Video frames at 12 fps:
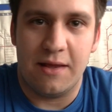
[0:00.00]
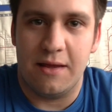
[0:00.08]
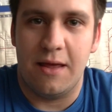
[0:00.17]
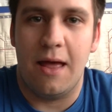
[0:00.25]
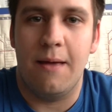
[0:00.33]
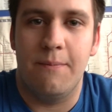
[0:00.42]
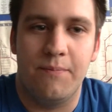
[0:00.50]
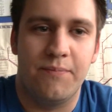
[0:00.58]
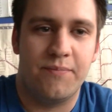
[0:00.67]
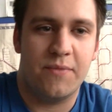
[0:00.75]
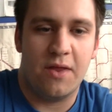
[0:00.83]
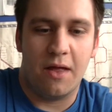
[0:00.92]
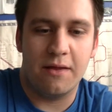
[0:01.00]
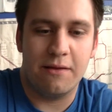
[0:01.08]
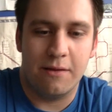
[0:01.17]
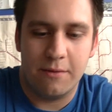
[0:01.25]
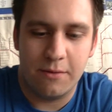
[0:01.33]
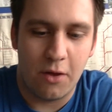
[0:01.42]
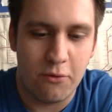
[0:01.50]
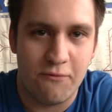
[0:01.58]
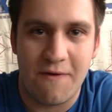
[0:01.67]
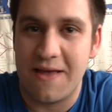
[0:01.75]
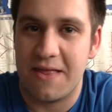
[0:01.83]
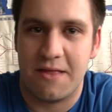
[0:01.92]
no
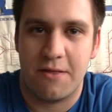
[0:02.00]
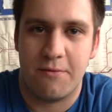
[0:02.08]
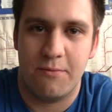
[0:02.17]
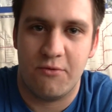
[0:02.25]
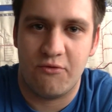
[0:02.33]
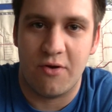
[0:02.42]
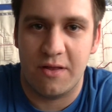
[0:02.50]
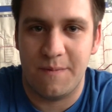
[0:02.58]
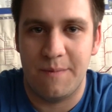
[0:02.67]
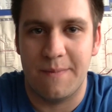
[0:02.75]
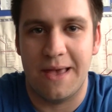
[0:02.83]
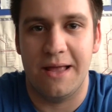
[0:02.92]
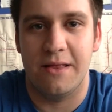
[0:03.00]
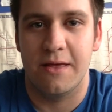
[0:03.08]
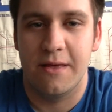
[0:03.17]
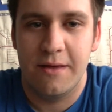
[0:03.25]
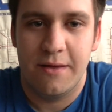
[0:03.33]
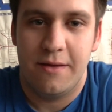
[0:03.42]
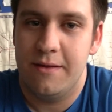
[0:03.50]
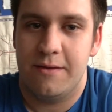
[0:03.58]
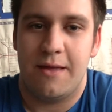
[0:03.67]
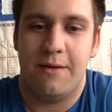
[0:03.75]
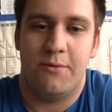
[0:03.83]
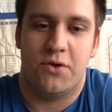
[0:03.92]
arrests were trying to be made.
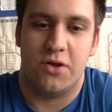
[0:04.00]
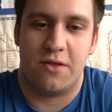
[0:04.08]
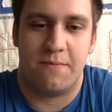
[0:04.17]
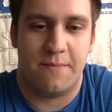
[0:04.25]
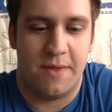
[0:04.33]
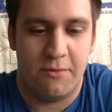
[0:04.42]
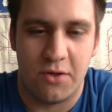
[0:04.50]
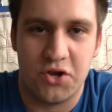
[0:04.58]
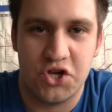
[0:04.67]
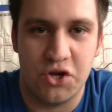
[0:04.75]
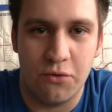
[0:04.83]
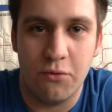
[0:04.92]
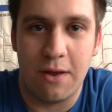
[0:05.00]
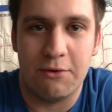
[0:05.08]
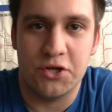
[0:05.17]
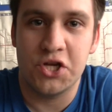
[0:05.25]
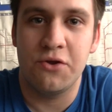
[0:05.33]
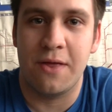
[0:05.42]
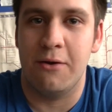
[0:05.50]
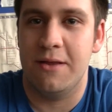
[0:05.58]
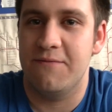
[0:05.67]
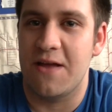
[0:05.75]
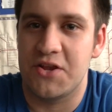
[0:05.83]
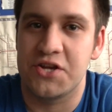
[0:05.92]
It was a all-out shootout,
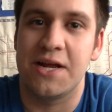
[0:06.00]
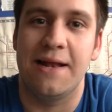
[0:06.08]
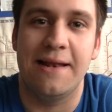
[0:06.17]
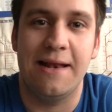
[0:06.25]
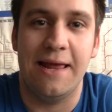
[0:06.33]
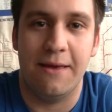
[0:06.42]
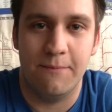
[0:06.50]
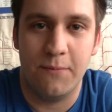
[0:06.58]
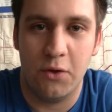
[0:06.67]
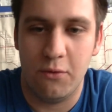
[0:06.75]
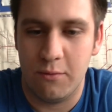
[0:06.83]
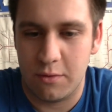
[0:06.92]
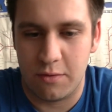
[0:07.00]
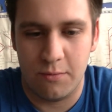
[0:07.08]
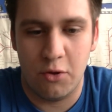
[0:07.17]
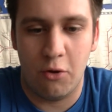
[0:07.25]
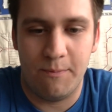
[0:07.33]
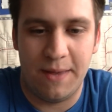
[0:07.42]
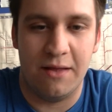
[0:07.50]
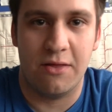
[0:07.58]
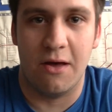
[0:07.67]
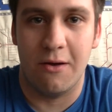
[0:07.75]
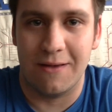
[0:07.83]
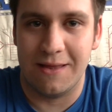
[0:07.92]
and eventually Liam, who was not being
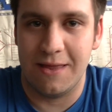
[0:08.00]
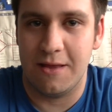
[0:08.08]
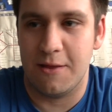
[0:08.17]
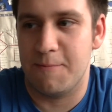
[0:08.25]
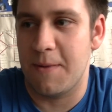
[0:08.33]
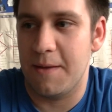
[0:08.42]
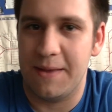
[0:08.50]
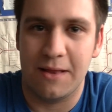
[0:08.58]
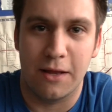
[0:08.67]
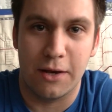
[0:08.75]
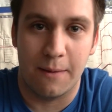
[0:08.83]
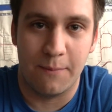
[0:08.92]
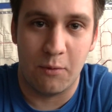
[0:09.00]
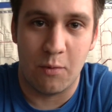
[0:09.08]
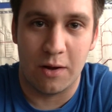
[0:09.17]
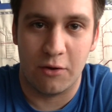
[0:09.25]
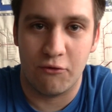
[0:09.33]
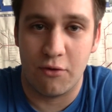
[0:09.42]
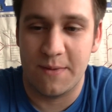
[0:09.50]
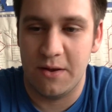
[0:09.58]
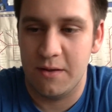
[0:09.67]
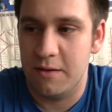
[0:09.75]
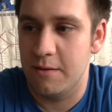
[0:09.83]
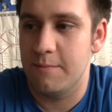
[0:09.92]
targeted despite being the #1 criminal,
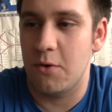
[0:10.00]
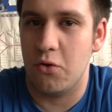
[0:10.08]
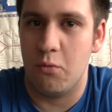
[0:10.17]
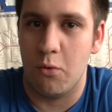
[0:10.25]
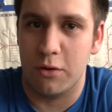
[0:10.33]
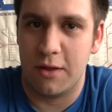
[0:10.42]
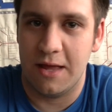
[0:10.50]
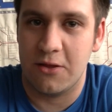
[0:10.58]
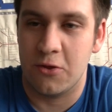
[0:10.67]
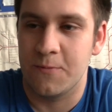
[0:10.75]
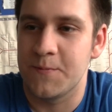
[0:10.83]
most wanted,